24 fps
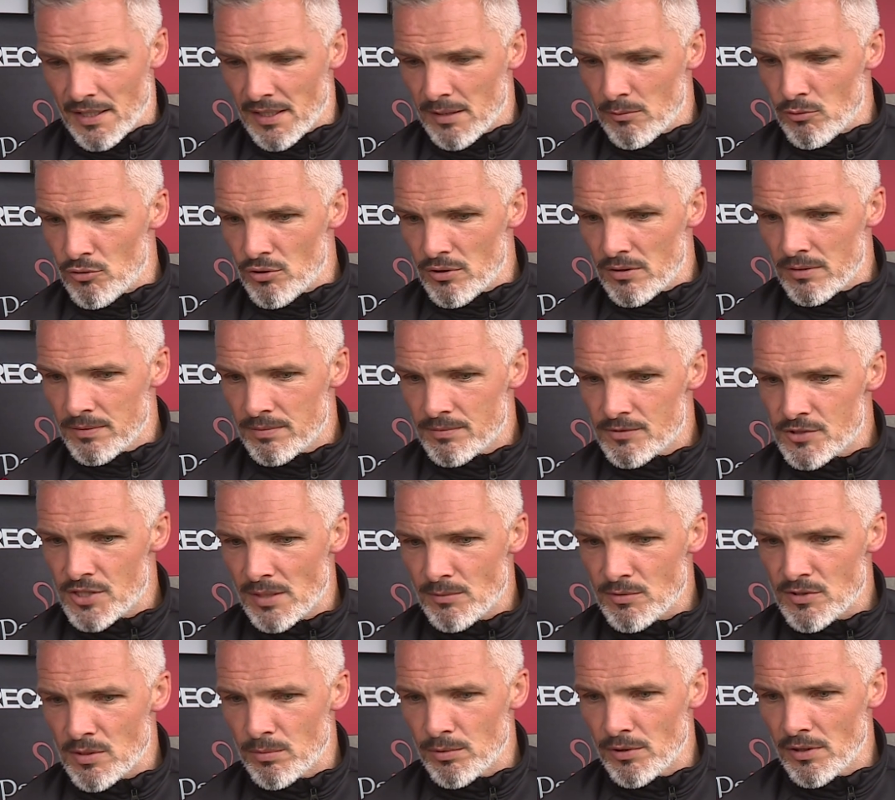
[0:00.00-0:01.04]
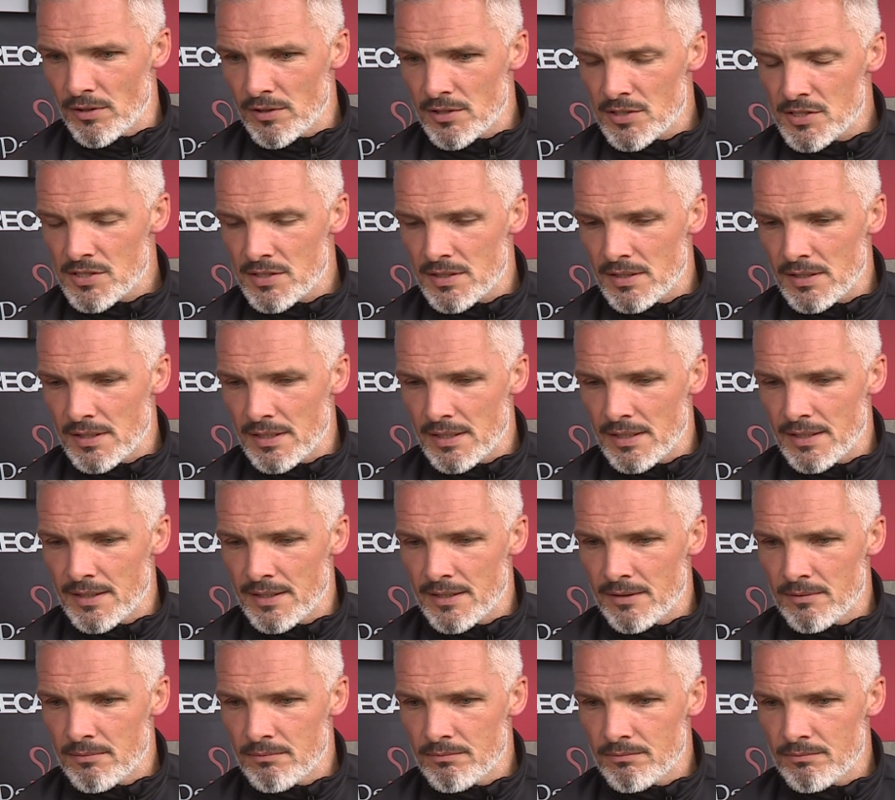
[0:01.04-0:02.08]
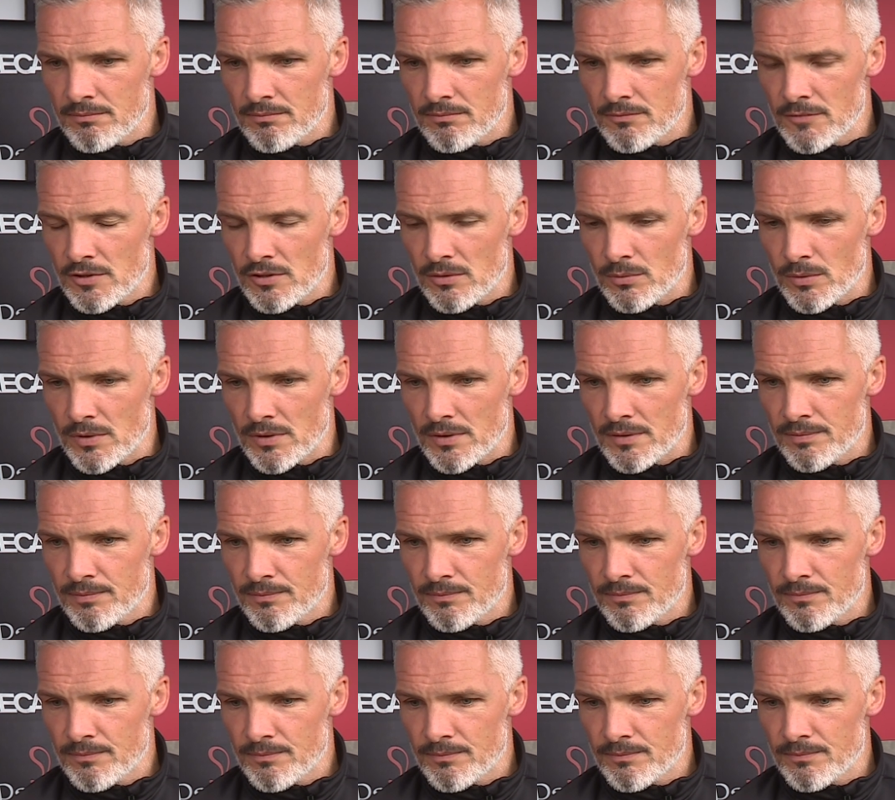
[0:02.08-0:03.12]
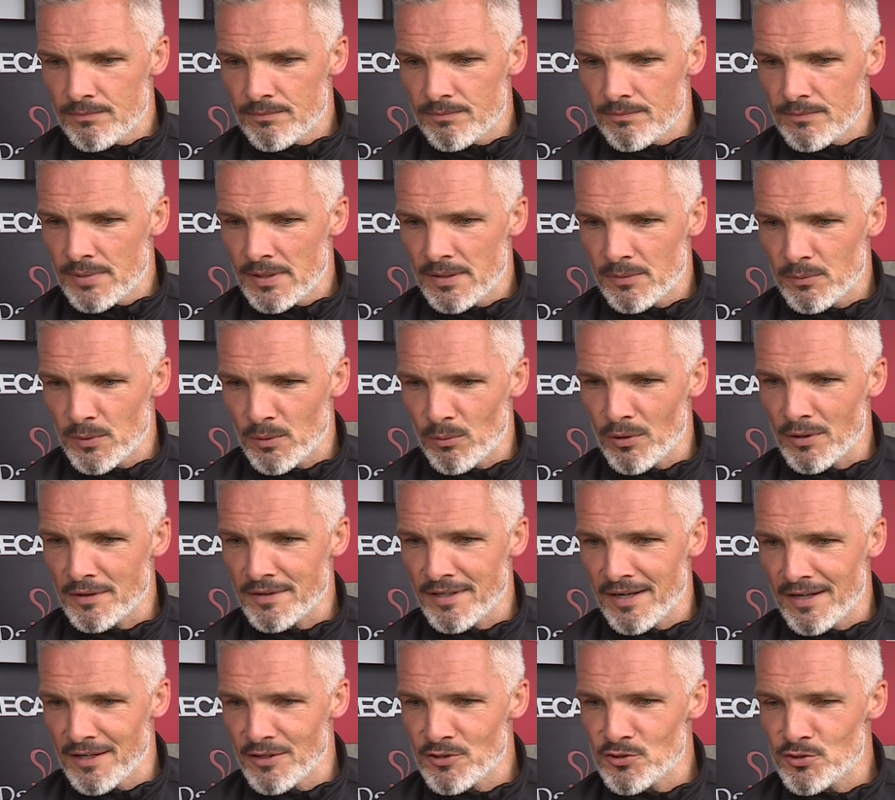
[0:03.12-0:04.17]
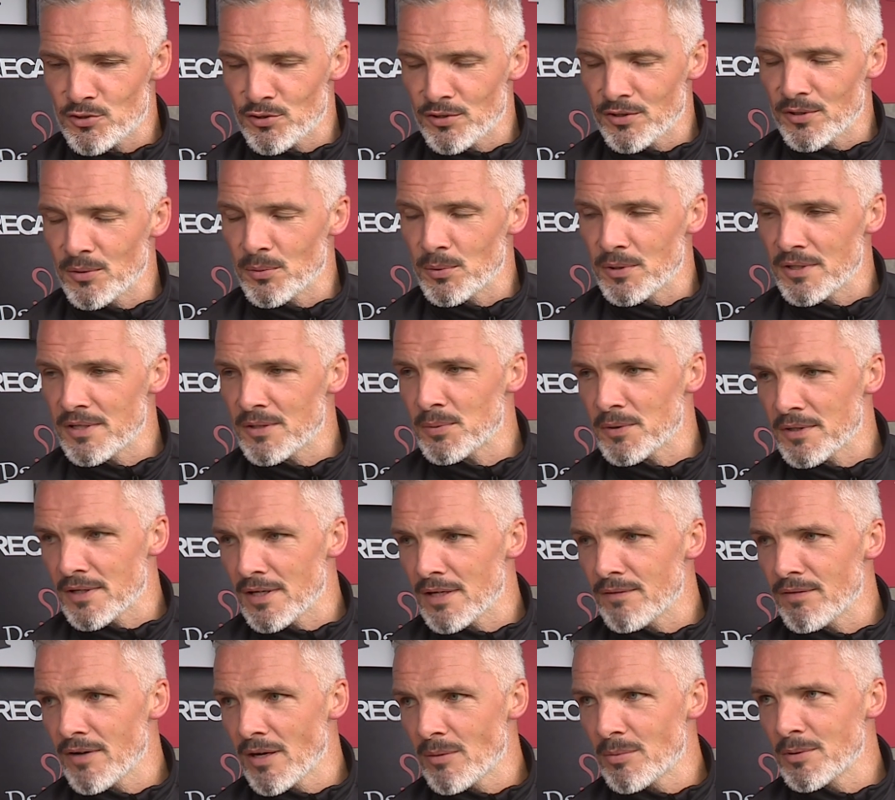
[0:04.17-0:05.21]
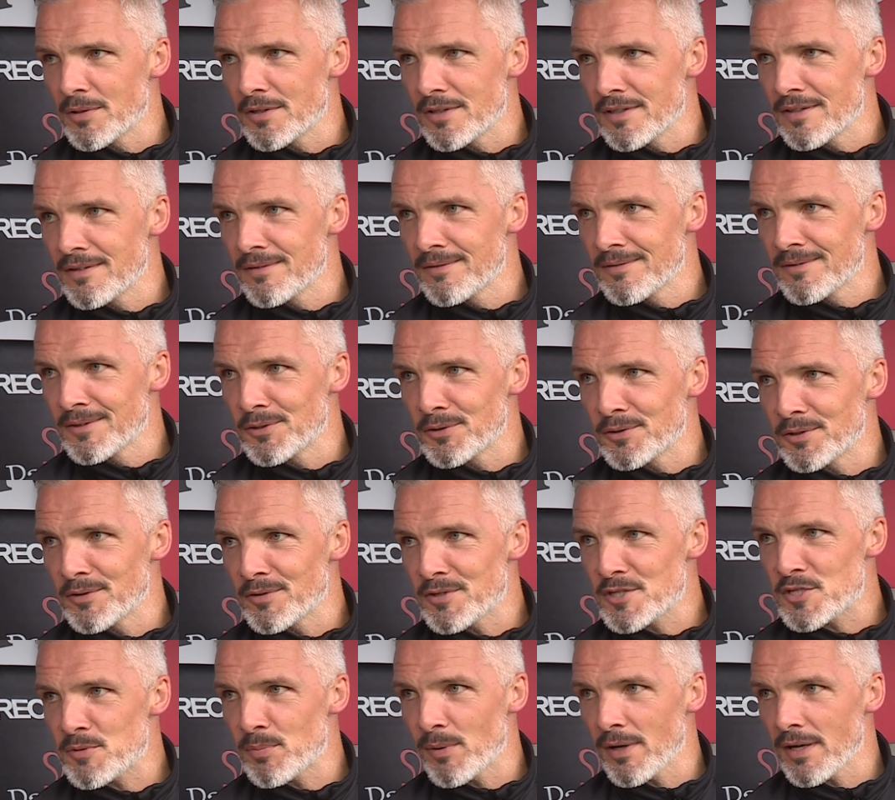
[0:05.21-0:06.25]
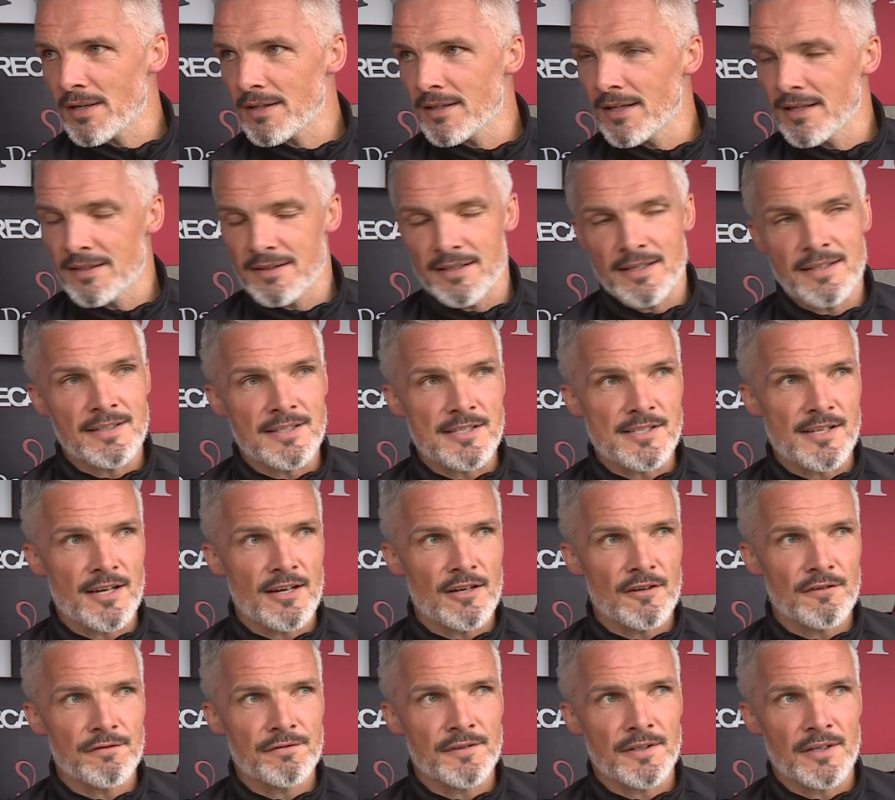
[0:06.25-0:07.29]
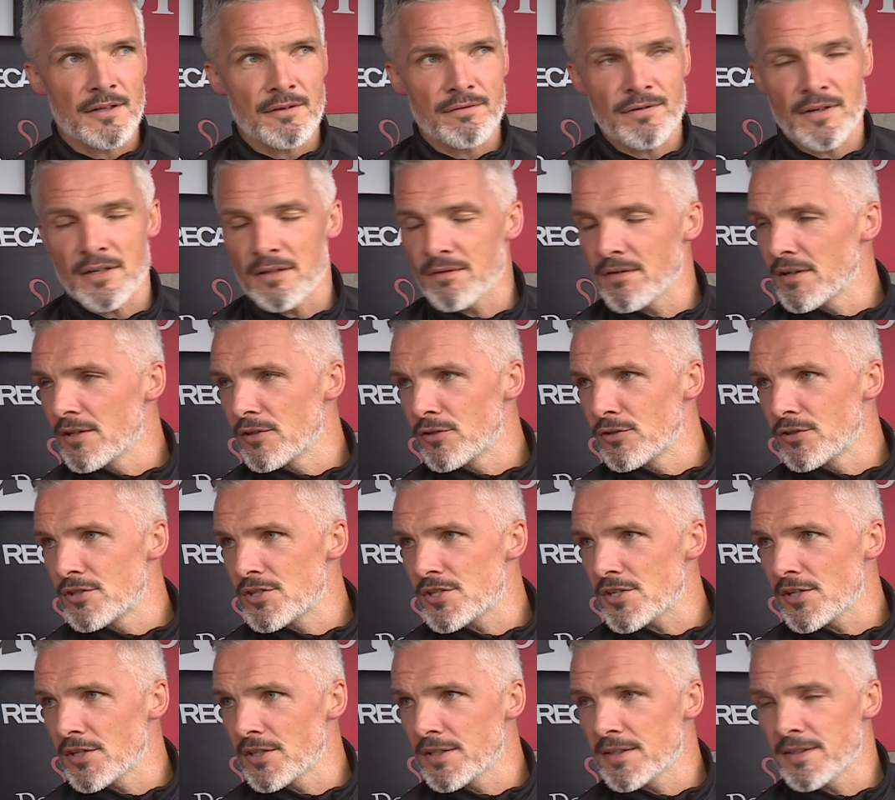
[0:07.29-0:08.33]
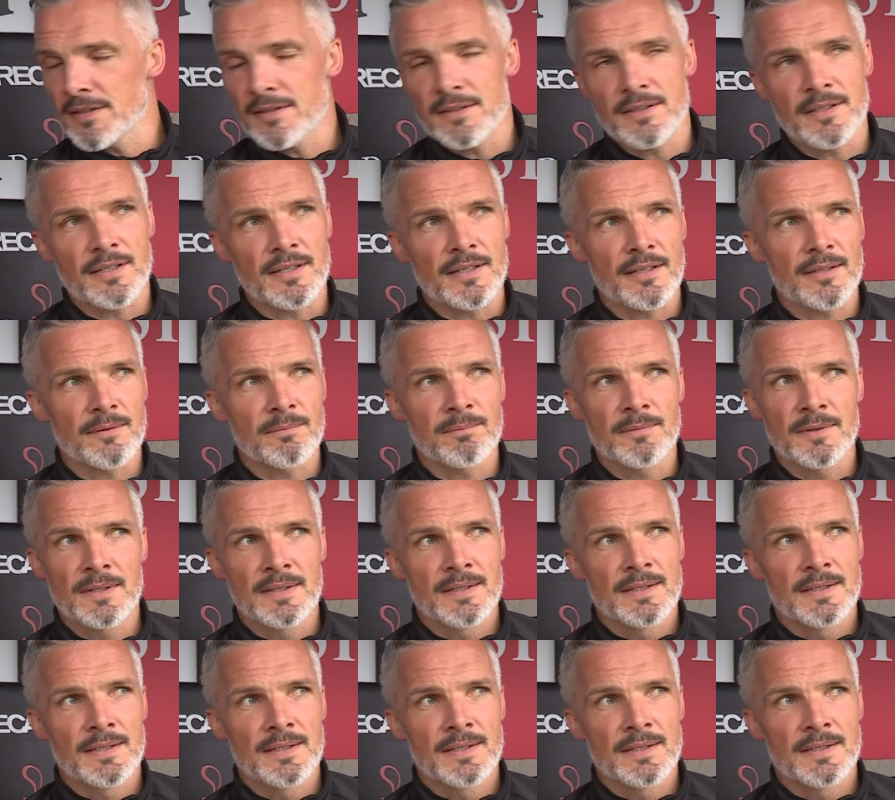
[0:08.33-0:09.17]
any more, James, to be honest. Um, you know, we we worked hard during the week. We gave Aberdeen, you know, the respect that they deserve. They're a very, very good side. Um,